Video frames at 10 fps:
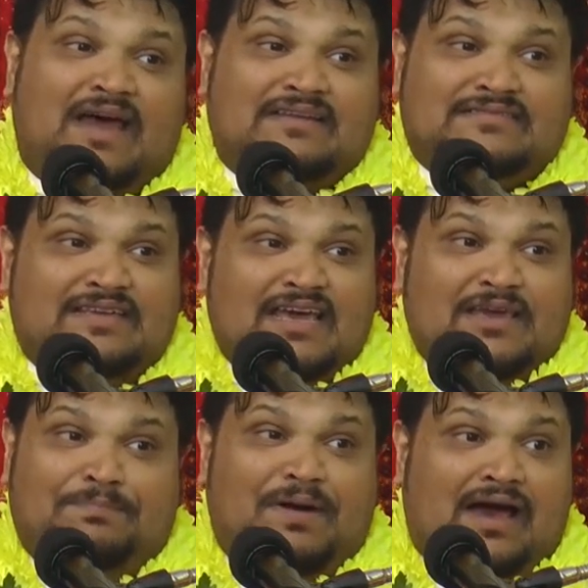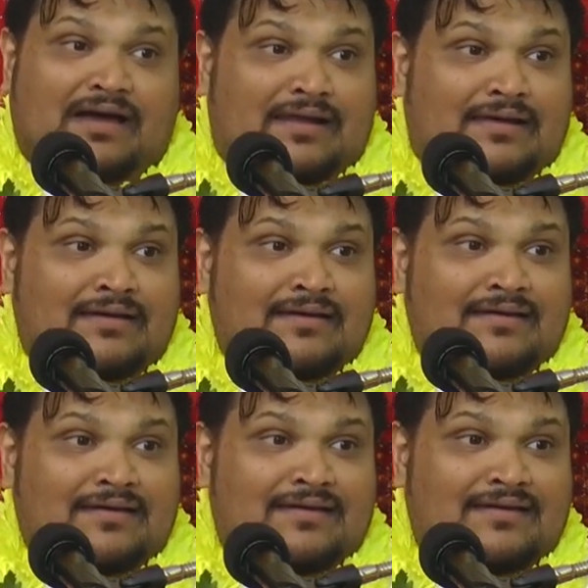man is he pagal,
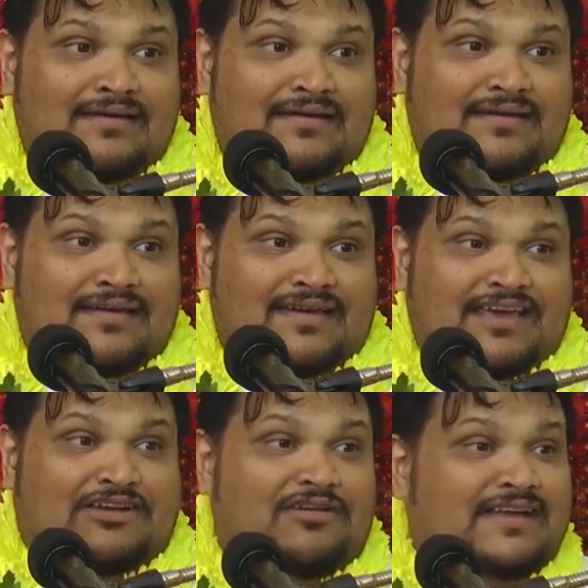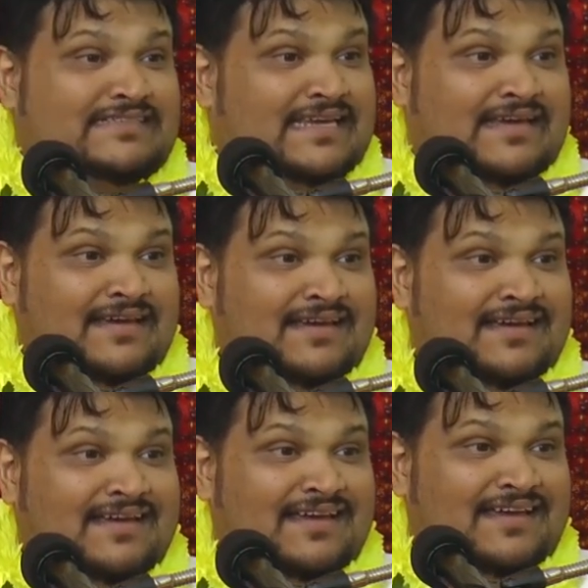he crazy,
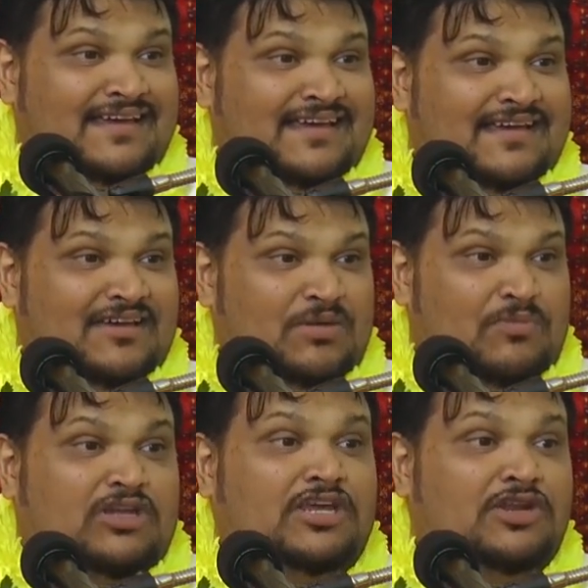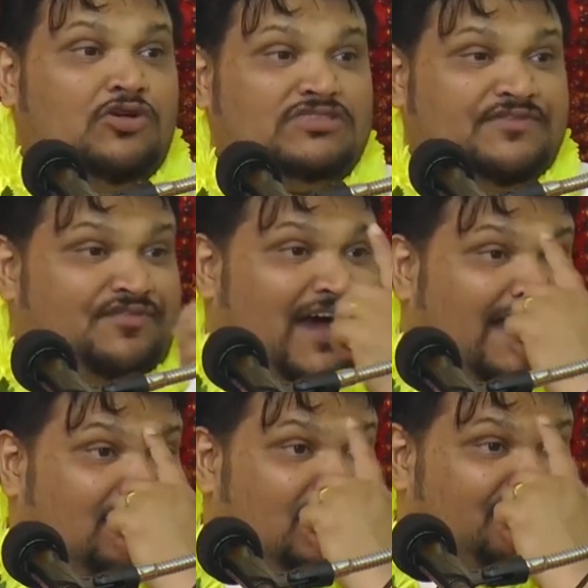but he knows the
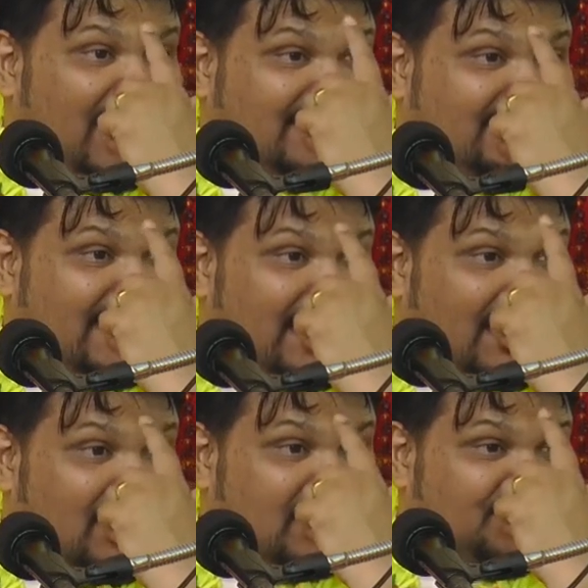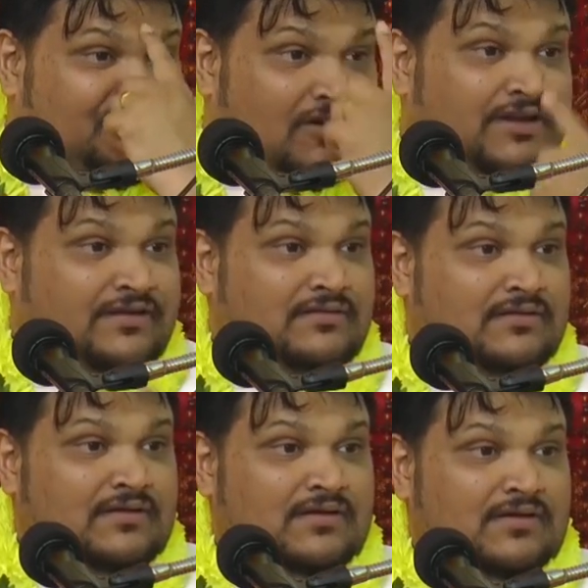value of that tilak on his forehead.
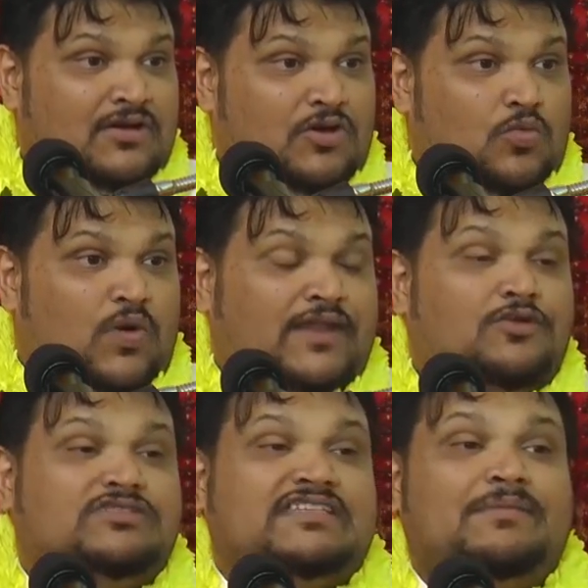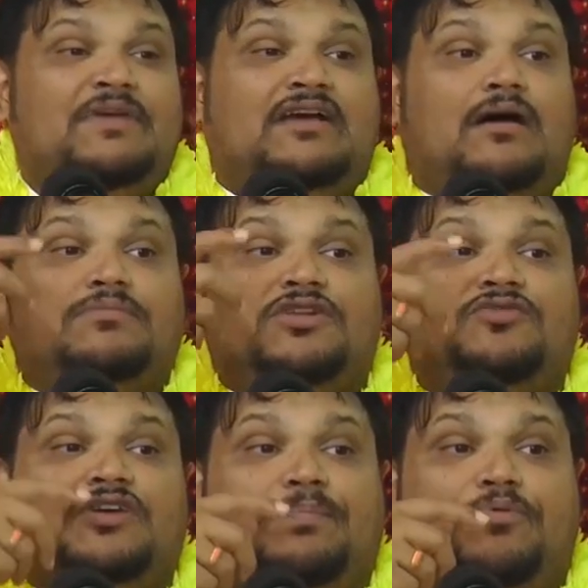When you see me come to
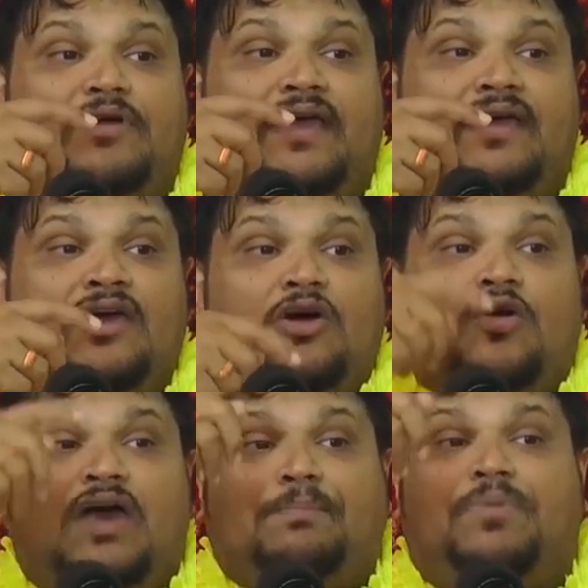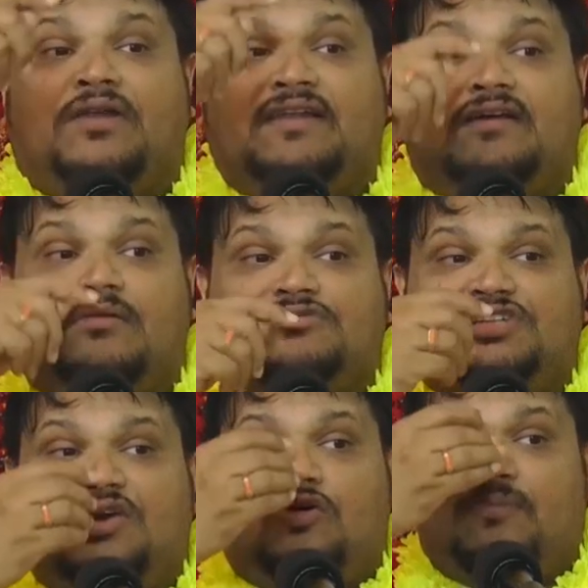do your prayer, or a pundit comes
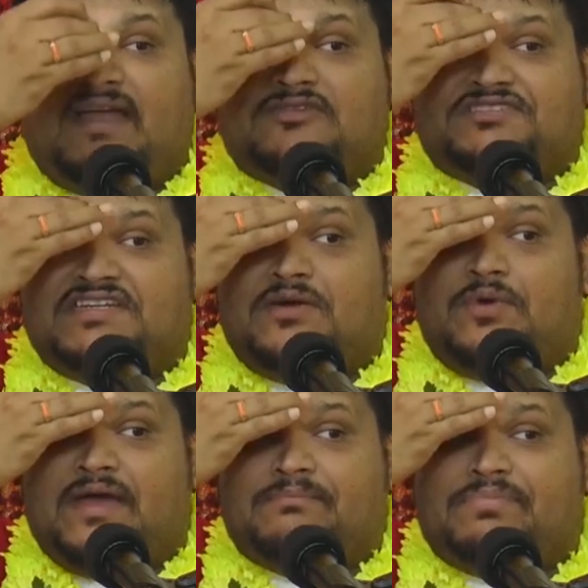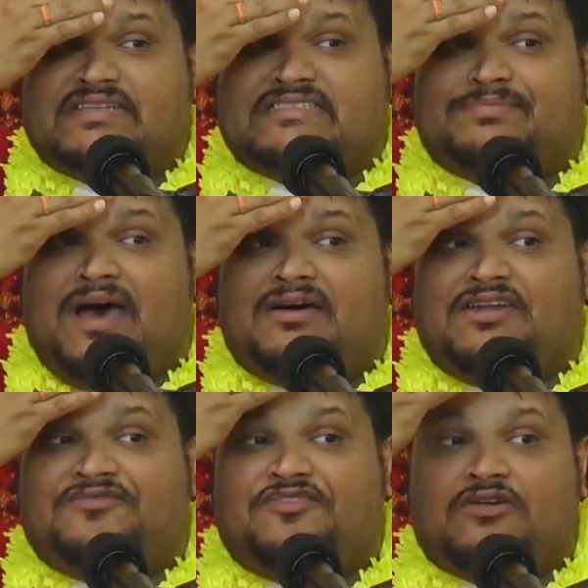to your home and you see they wearing basma on
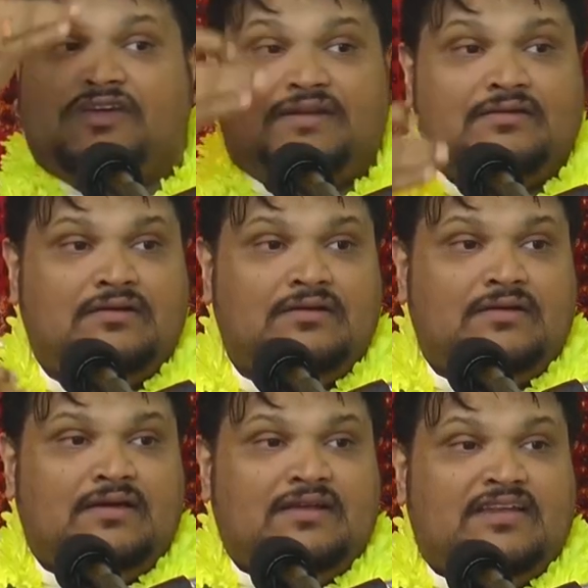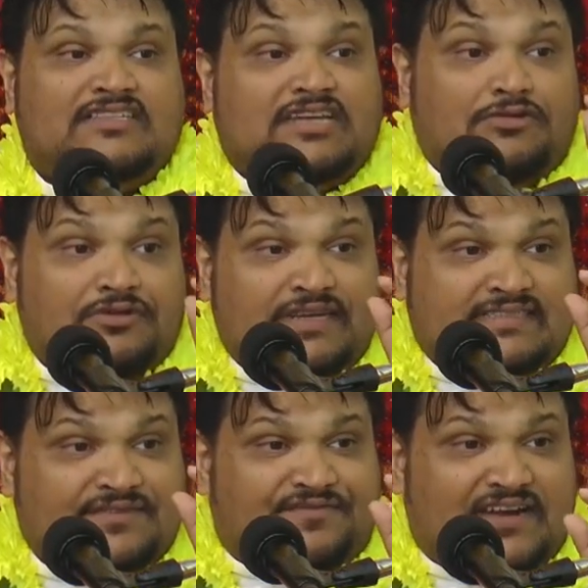their forehead, there's a
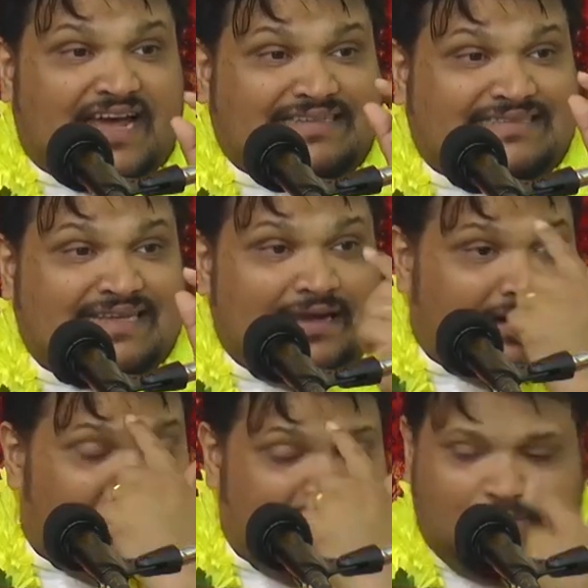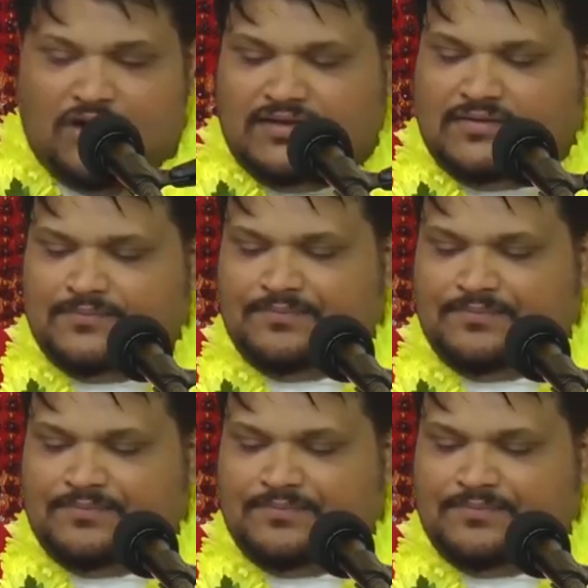reason for that tilak on their body.